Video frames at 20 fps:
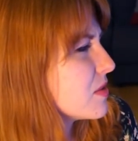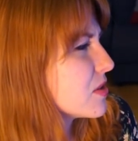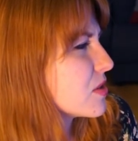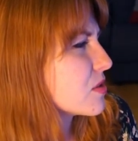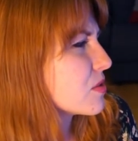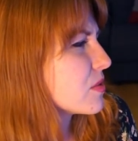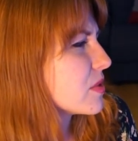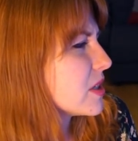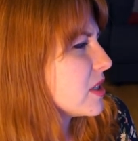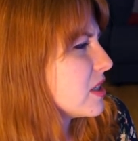
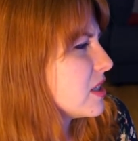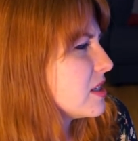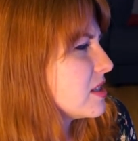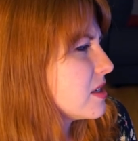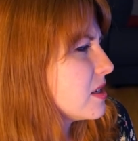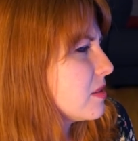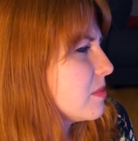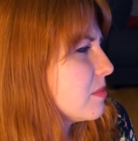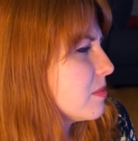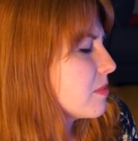
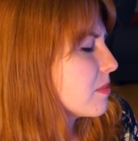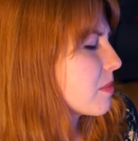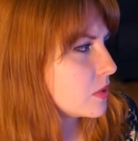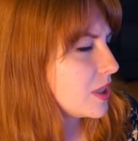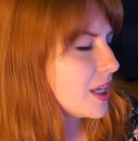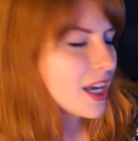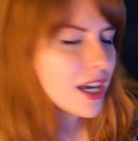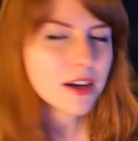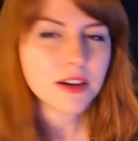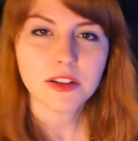surrealism?
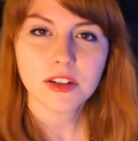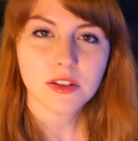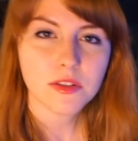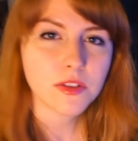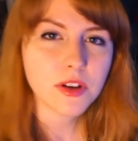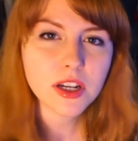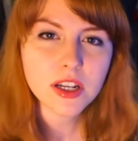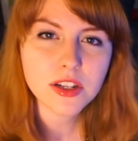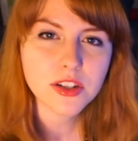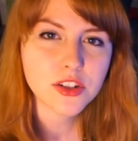Yeah,
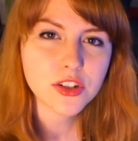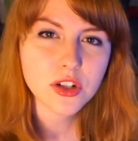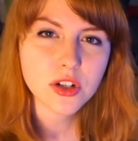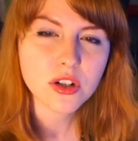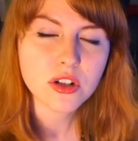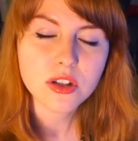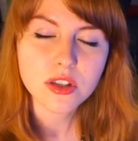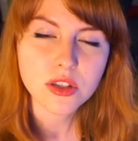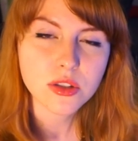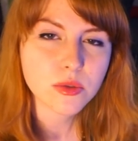f***ing
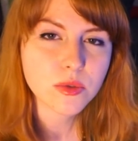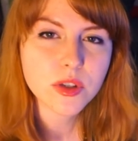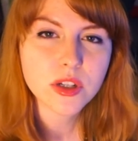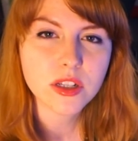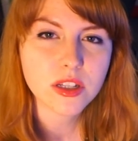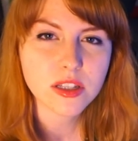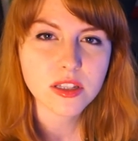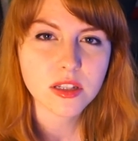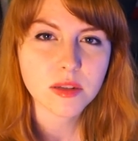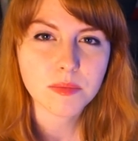sure,
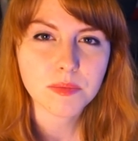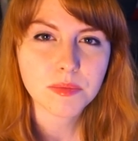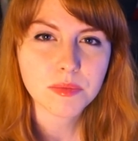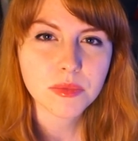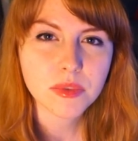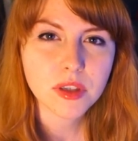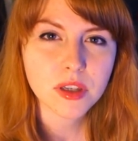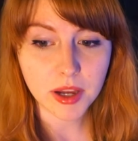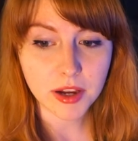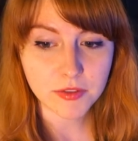surrealism.
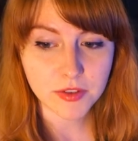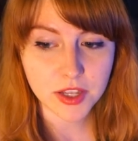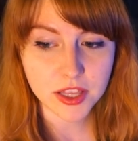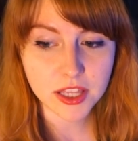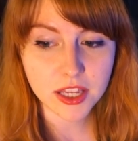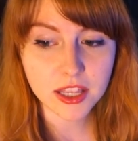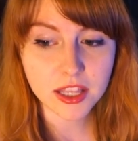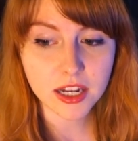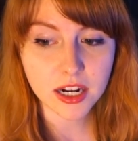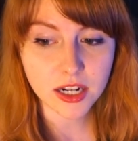
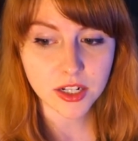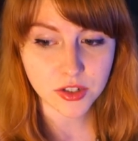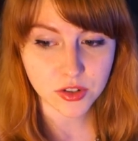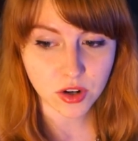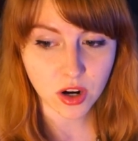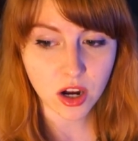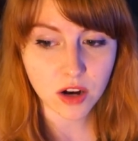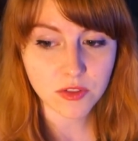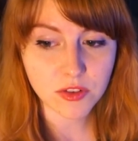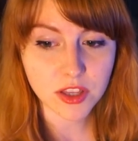Everything that I
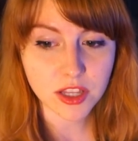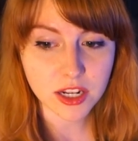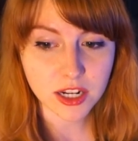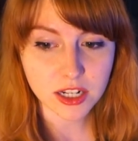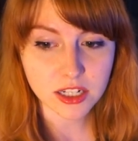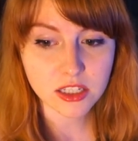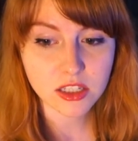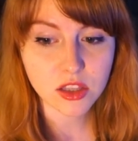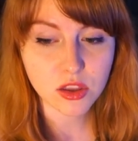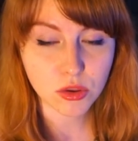draw for the
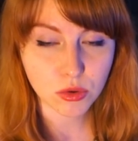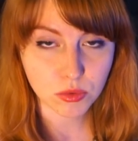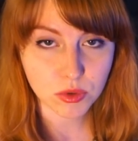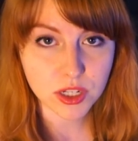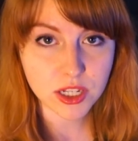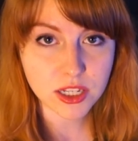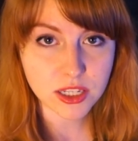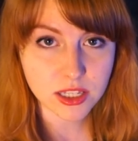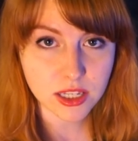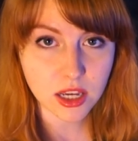next
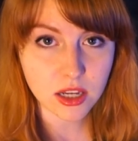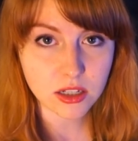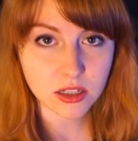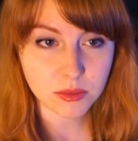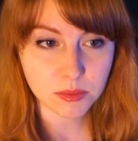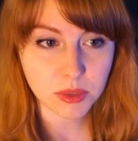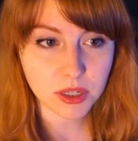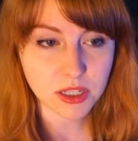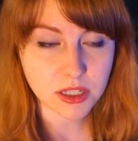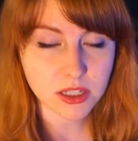3
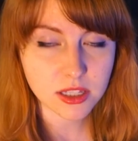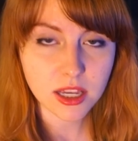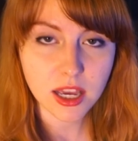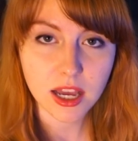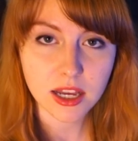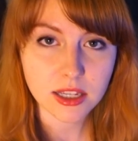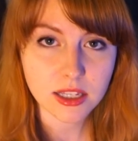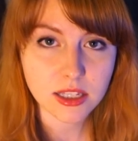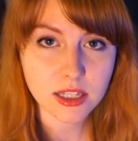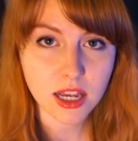solid months
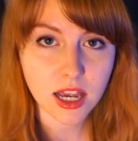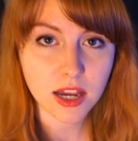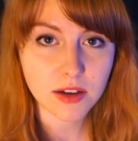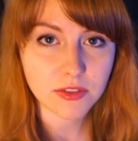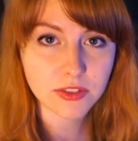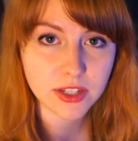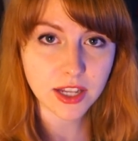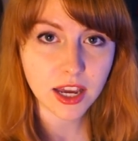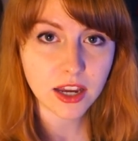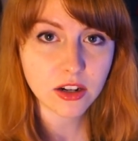has to have
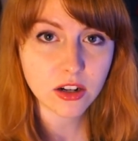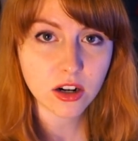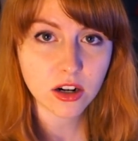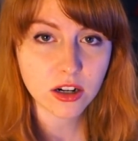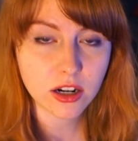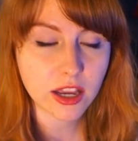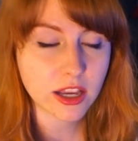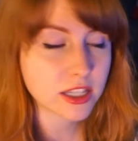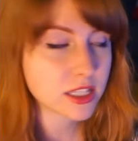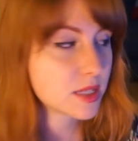line art,
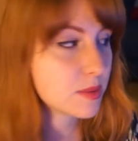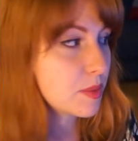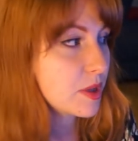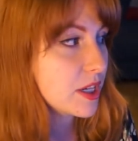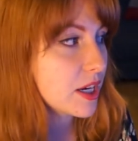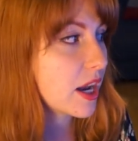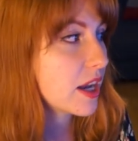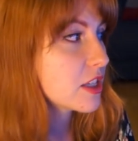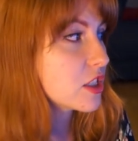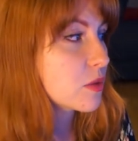has to be an
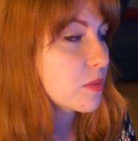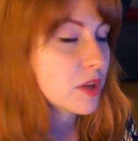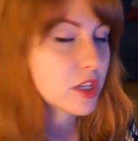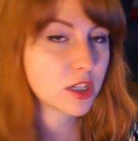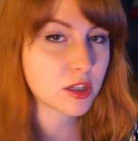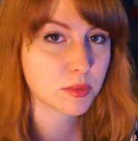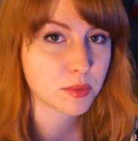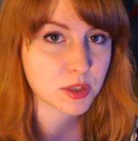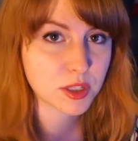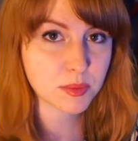
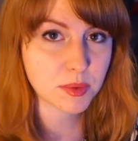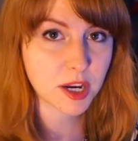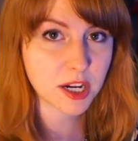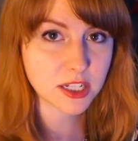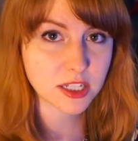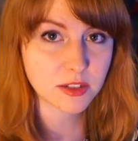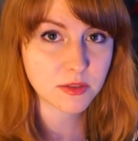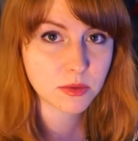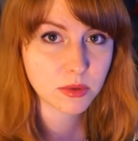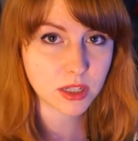isometric
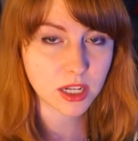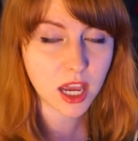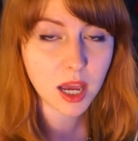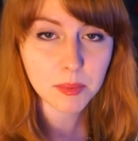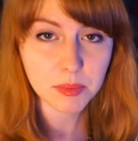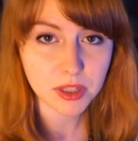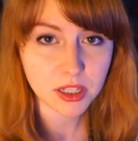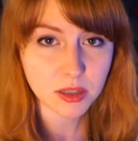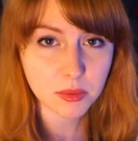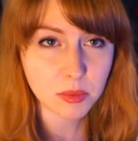perspective when
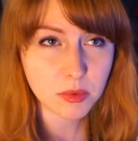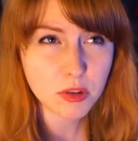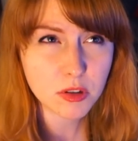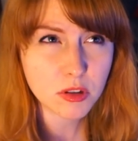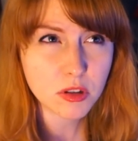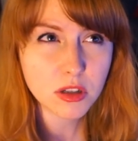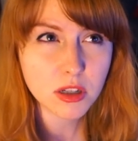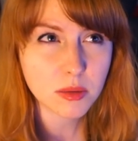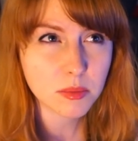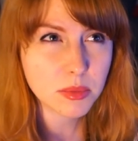
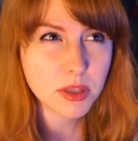applicable, and